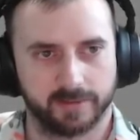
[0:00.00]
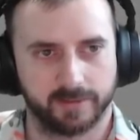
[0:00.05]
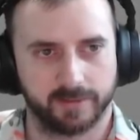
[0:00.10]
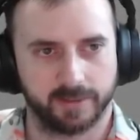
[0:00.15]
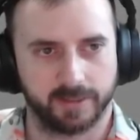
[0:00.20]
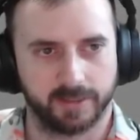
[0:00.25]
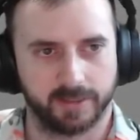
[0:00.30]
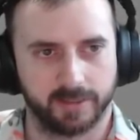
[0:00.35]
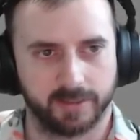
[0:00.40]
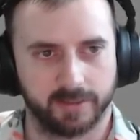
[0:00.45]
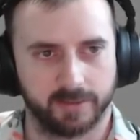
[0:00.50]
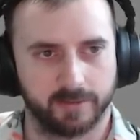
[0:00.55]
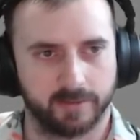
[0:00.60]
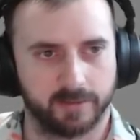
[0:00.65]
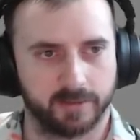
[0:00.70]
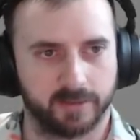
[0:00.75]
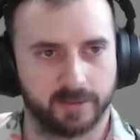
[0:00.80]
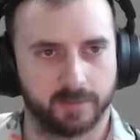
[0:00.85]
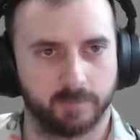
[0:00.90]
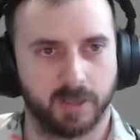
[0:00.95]
and
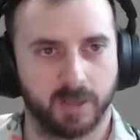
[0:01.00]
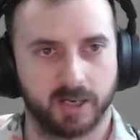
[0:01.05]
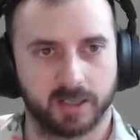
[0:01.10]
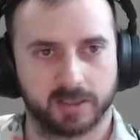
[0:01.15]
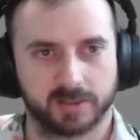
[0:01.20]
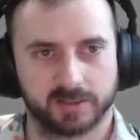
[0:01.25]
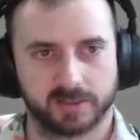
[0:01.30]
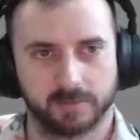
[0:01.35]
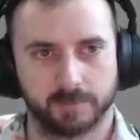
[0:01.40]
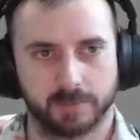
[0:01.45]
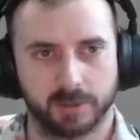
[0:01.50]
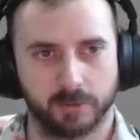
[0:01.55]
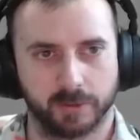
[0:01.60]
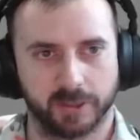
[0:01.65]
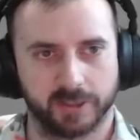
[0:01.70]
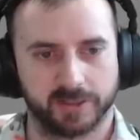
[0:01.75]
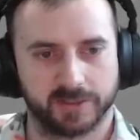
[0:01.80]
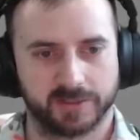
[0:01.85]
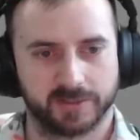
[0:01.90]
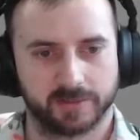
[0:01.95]
box
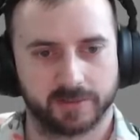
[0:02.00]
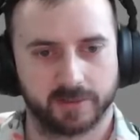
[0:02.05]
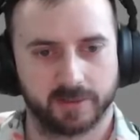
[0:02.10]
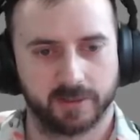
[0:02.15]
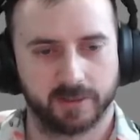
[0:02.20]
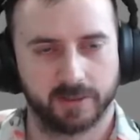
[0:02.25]
components.